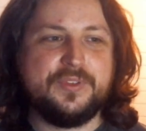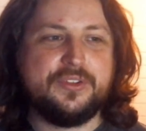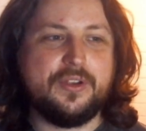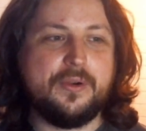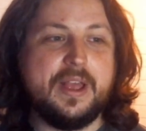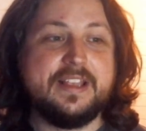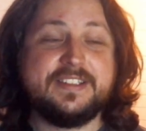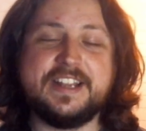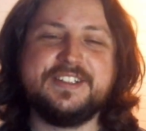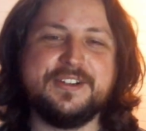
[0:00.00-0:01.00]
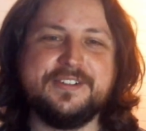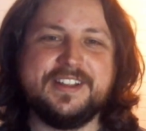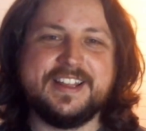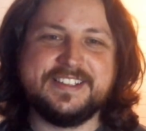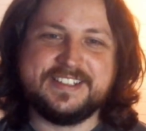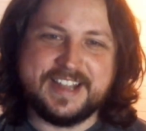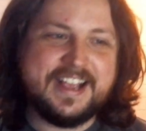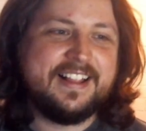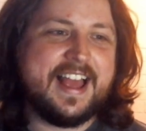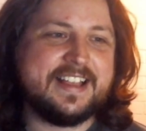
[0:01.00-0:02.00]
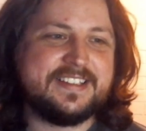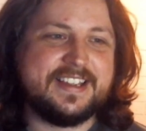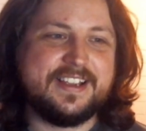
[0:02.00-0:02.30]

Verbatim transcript: So stay tuned and stay classy,